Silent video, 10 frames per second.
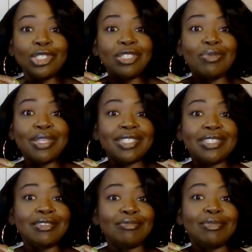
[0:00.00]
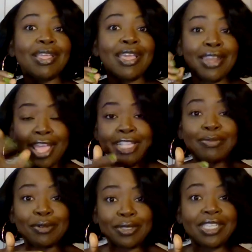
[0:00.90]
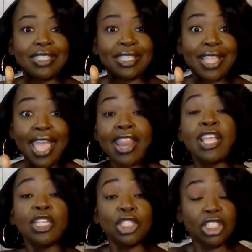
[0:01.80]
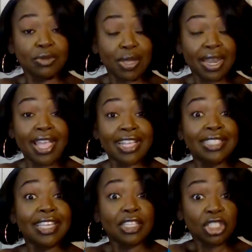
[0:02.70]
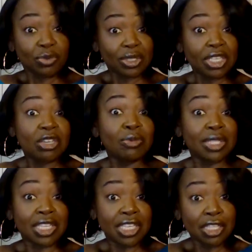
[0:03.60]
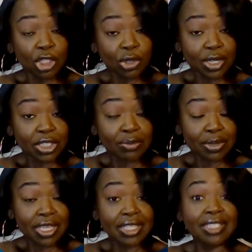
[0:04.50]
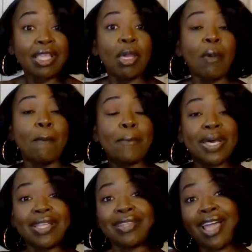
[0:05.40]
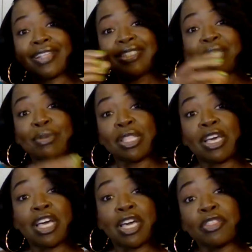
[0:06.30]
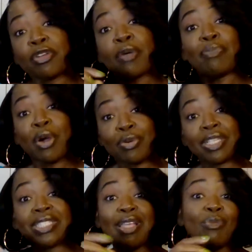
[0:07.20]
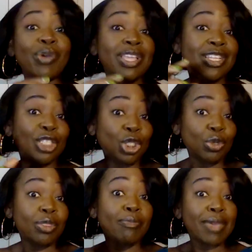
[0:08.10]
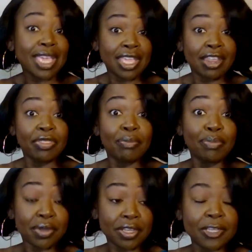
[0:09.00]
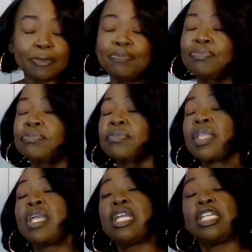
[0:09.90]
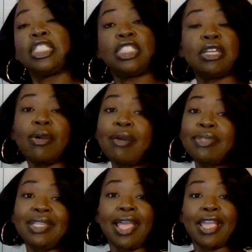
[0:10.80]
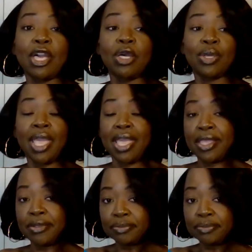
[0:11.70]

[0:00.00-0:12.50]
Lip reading: She wasn't an expertise in that. She, like I said, she was good with the illustration piece, but not some of the other components that went into the making of the book. So I was like, okay.